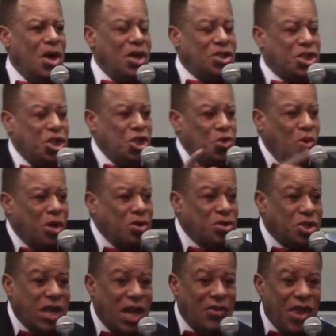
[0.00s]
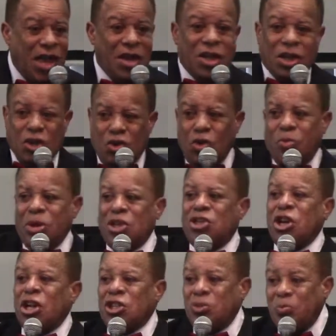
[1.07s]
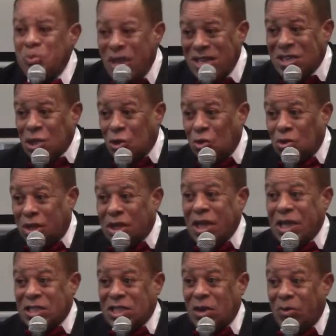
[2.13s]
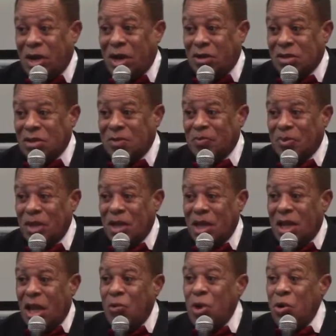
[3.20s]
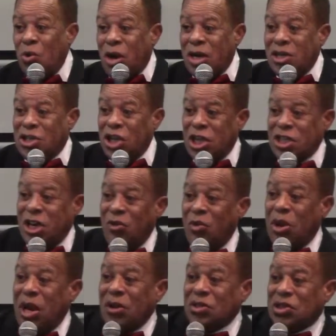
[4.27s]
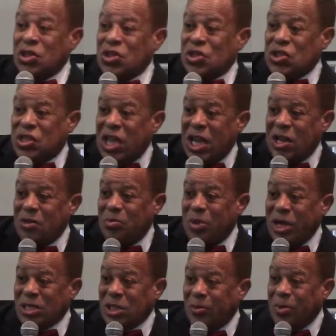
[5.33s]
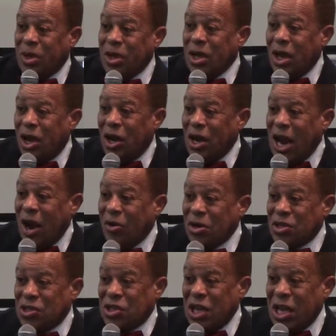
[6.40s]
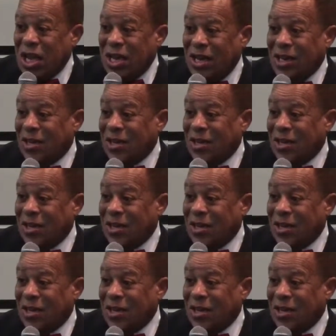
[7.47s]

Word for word: Until you understand that, you'll be judgmental against someone else. And we want to judge everyone else's sin based upon on our sin.